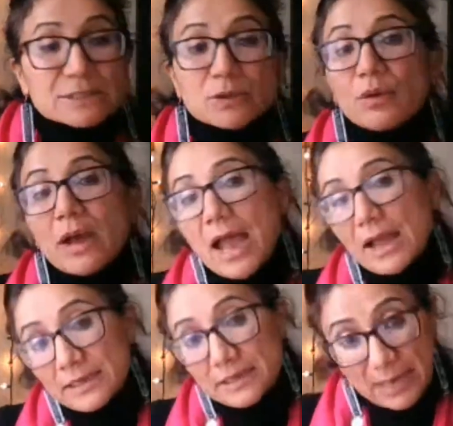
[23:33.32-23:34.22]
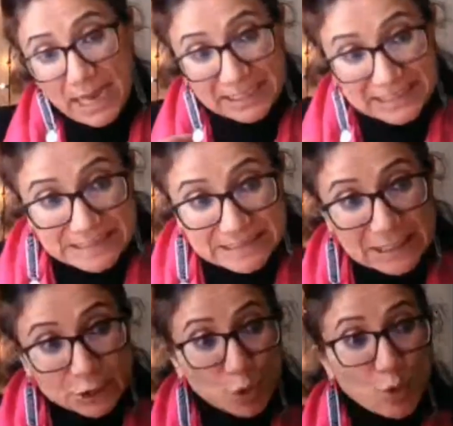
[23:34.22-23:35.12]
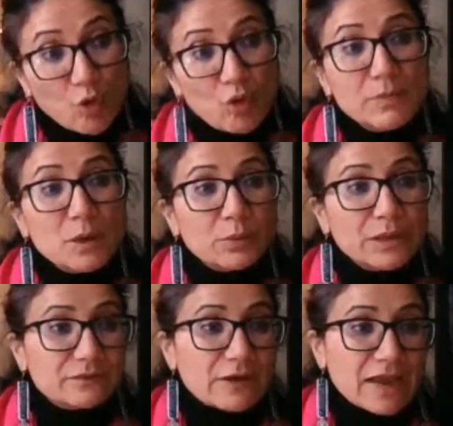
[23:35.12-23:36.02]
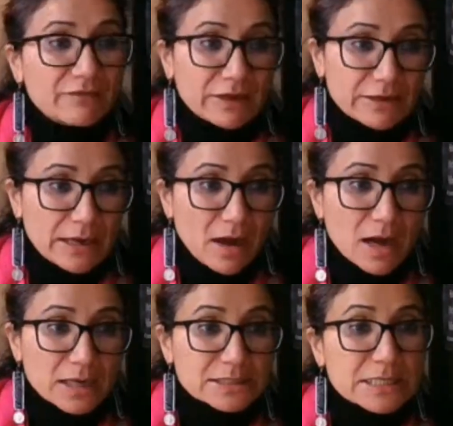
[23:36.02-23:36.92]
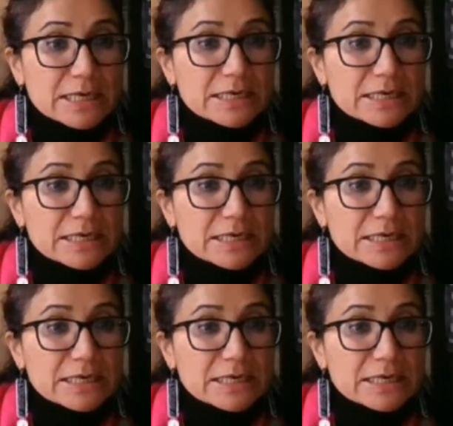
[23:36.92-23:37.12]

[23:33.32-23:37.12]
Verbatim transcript: so at least at home we try very hard